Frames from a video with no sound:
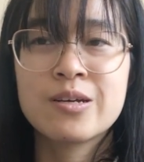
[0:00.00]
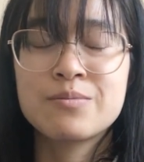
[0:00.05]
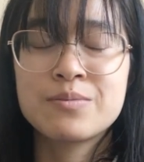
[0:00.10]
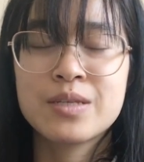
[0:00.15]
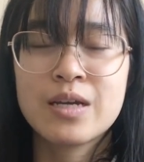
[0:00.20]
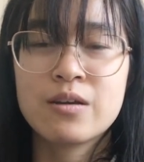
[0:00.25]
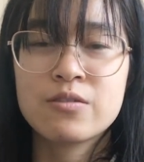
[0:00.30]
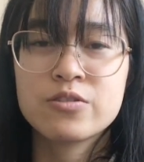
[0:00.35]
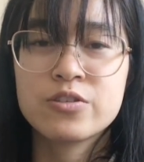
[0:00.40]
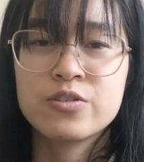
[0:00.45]

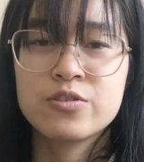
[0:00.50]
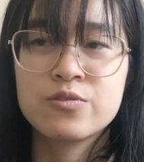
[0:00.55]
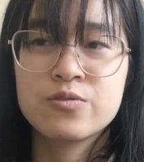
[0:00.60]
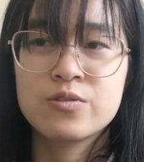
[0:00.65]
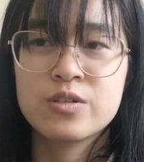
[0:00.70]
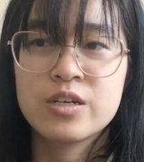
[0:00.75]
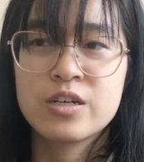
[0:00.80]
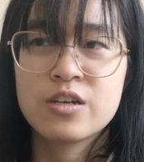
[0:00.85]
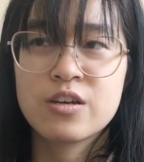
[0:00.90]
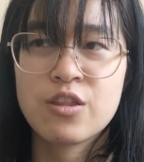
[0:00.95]
out to
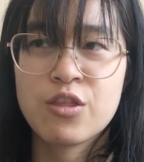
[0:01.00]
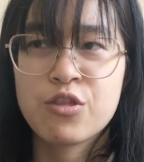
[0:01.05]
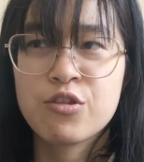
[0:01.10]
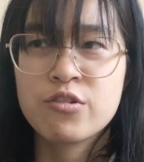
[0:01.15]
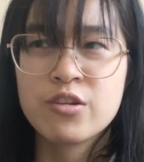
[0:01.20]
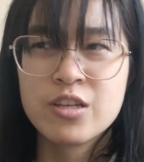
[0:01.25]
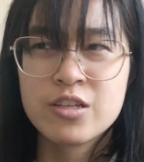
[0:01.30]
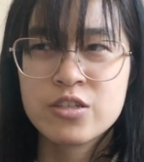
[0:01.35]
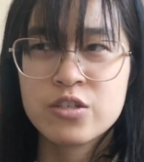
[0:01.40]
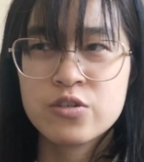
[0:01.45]
like
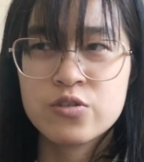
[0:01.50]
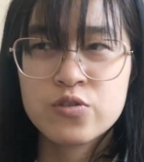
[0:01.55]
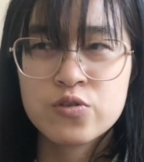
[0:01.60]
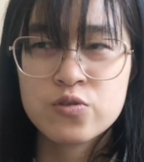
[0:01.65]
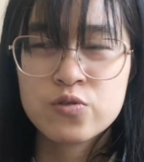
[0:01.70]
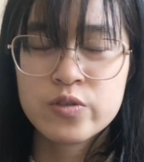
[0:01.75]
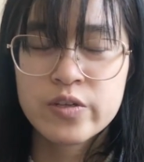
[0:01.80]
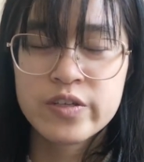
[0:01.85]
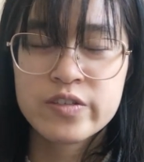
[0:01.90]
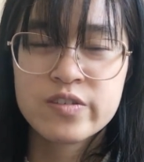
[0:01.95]

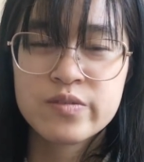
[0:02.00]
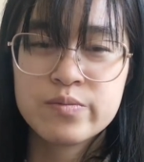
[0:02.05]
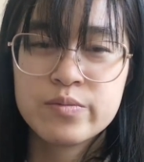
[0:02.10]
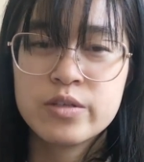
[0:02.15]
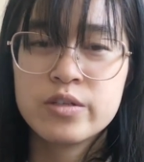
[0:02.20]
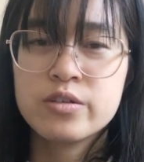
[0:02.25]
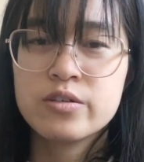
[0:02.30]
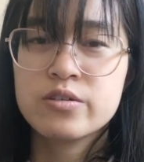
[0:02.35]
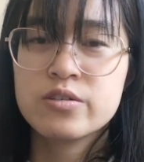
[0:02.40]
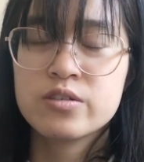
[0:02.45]
32
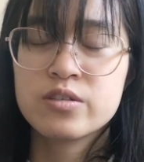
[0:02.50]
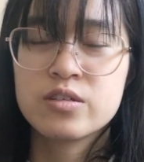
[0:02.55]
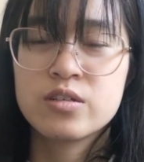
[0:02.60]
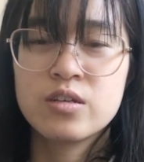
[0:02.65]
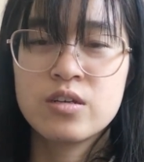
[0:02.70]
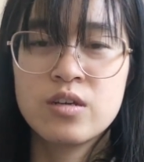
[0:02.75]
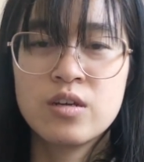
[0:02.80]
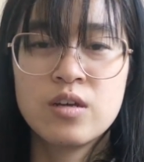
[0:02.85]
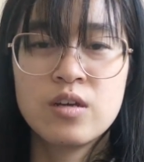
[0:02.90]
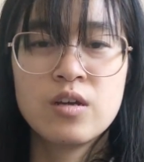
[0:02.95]
centimeters
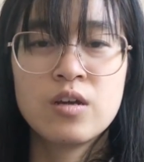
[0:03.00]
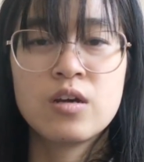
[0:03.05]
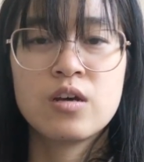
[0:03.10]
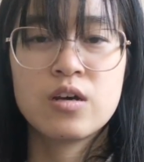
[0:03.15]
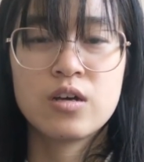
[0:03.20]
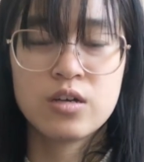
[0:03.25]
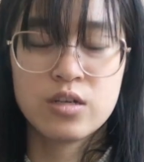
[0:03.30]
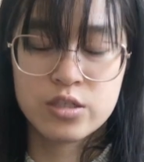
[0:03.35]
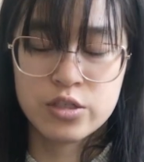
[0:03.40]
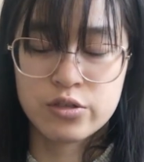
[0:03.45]

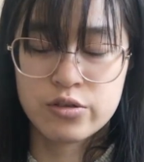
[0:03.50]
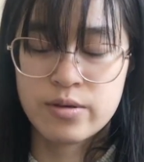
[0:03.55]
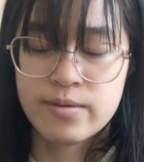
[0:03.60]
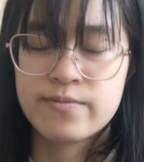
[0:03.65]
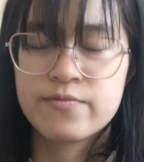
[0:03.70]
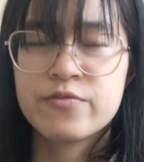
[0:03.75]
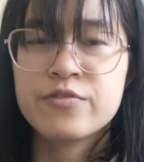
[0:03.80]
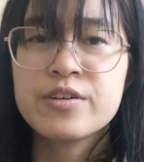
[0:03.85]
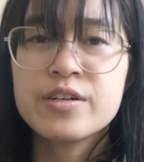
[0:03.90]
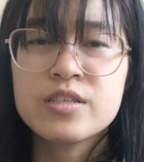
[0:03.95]

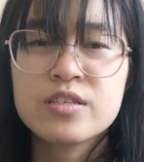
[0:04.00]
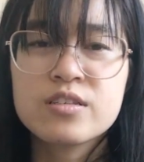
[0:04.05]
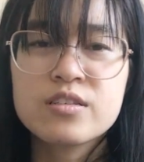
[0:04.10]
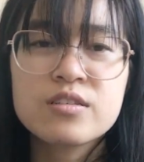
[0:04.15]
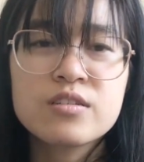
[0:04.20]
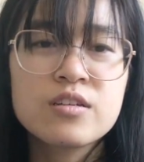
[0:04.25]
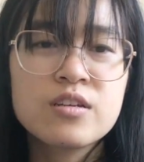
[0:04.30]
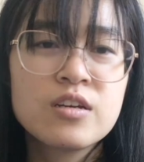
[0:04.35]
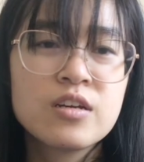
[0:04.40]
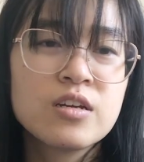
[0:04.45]

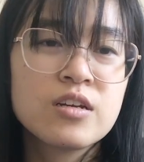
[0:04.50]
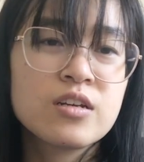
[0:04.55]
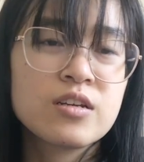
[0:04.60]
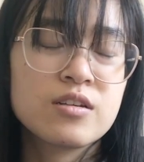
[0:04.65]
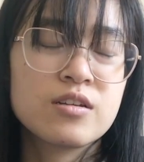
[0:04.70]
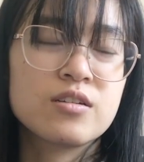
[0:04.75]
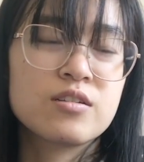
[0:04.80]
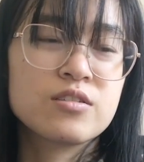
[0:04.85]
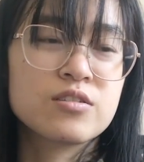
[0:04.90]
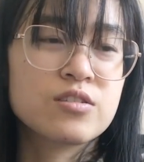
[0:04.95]
circumference.
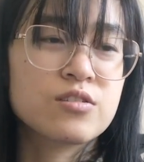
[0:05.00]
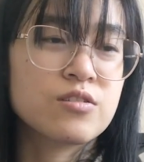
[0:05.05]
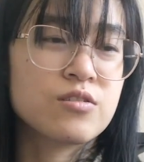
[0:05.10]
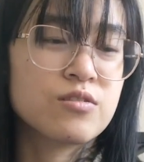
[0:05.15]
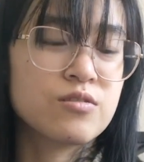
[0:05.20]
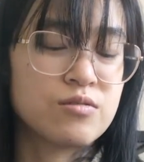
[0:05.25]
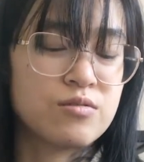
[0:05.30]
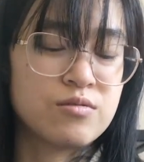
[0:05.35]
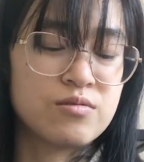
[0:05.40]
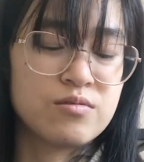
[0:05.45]

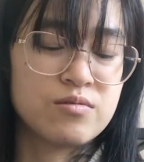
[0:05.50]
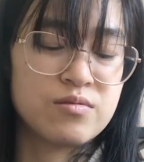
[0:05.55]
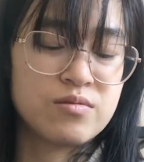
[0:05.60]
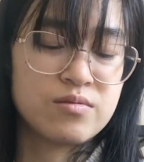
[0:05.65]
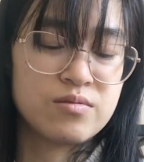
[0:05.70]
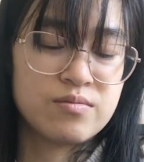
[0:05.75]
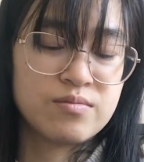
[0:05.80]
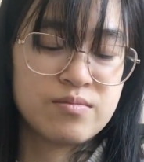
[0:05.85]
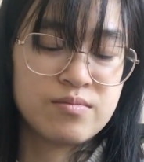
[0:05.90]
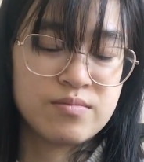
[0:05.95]
So
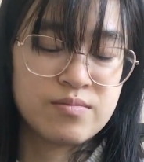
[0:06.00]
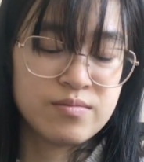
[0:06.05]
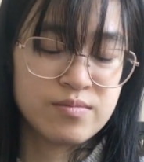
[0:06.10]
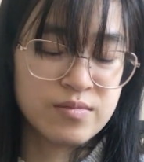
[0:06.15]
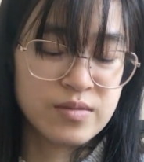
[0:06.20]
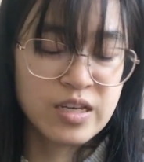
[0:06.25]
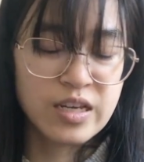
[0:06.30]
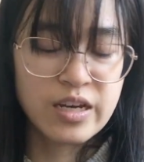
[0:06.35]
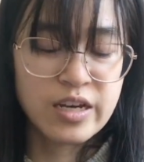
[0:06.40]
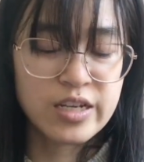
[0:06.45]

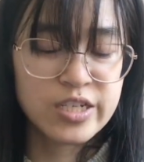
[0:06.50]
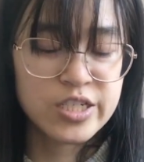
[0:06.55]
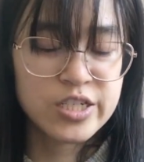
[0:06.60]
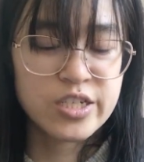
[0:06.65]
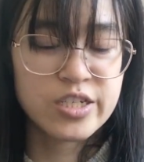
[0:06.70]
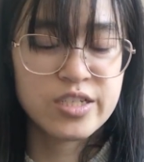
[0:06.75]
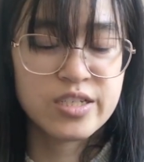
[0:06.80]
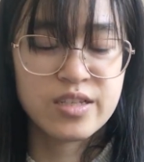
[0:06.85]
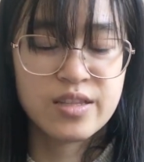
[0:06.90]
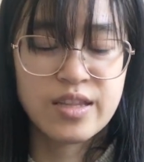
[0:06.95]
yeah, I should
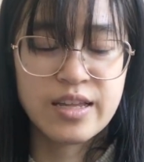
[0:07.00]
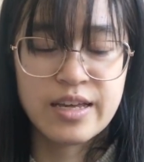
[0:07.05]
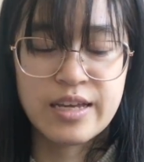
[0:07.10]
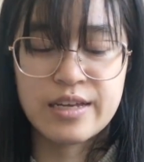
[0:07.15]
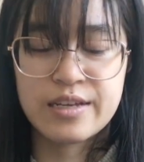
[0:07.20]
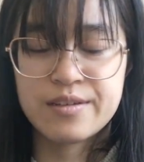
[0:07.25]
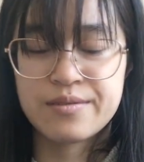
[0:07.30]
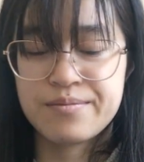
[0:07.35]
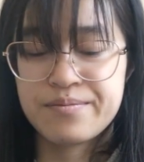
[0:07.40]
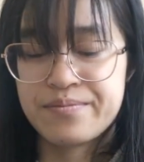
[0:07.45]
have done
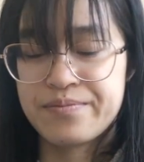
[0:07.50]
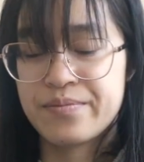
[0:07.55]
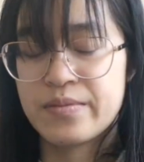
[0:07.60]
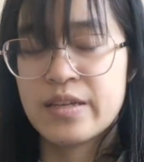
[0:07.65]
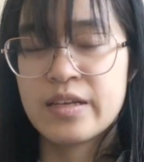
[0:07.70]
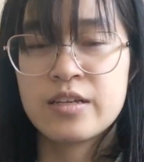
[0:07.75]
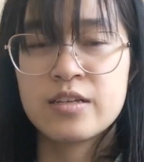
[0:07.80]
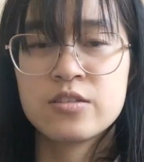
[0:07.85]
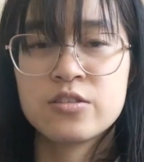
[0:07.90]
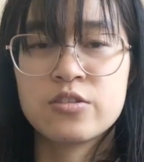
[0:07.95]
that
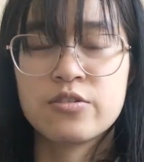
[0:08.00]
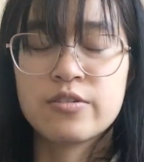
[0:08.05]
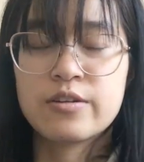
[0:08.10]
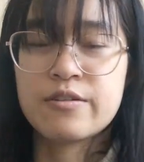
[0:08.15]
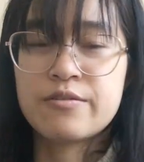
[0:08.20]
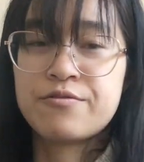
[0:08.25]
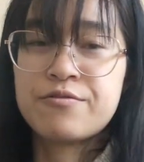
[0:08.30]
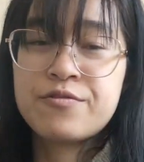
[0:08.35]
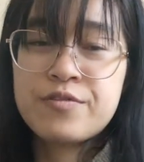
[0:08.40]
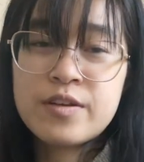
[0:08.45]
so it
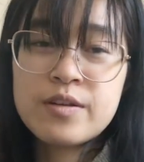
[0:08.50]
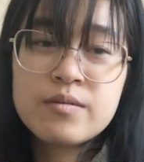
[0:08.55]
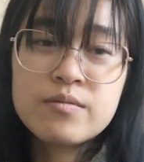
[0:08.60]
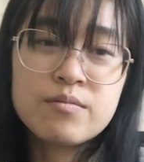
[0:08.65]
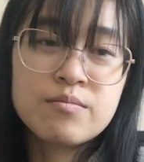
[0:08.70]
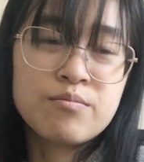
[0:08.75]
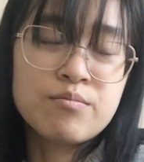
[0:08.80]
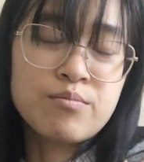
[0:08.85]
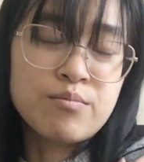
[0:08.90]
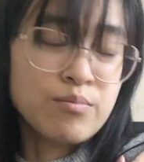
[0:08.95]
could fit
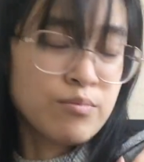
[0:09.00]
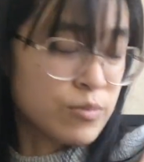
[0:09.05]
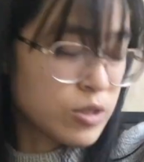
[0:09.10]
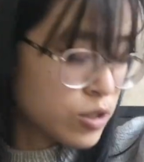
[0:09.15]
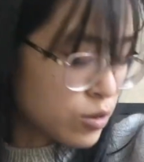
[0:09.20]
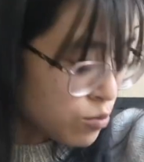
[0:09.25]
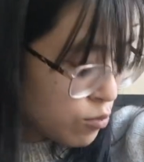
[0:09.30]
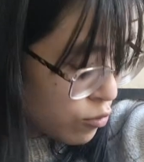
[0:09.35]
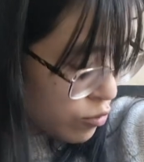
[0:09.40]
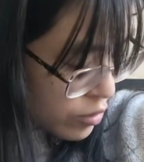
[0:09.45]
much more